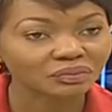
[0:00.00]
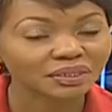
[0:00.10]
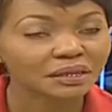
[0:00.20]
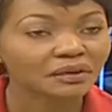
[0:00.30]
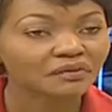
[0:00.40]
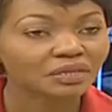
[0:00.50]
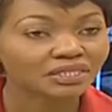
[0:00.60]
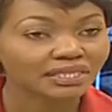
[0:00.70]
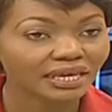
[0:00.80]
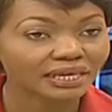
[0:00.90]
but every
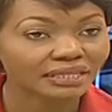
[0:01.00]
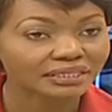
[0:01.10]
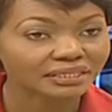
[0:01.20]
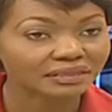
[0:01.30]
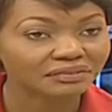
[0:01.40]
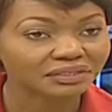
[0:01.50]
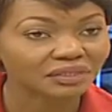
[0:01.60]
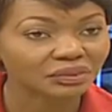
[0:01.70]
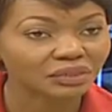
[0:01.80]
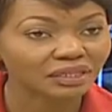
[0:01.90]
designer has a different
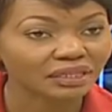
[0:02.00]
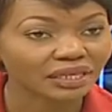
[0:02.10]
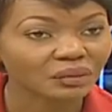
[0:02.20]
story.